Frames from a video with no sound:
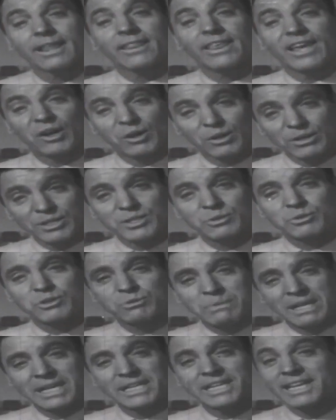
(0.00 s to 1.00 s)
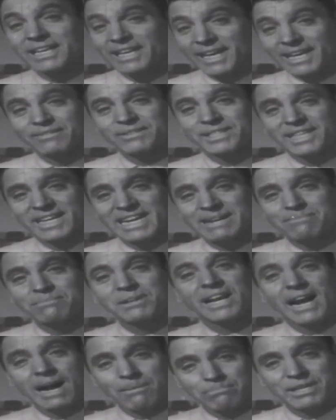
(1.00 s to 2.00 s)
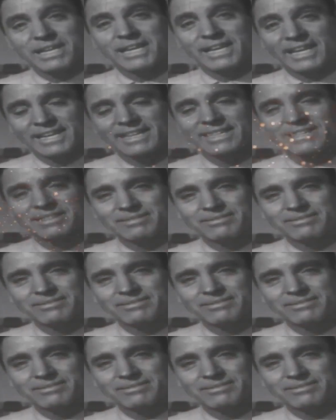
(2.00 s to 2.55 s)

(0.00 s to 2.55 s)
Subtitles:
They also spend a lot of time copying it.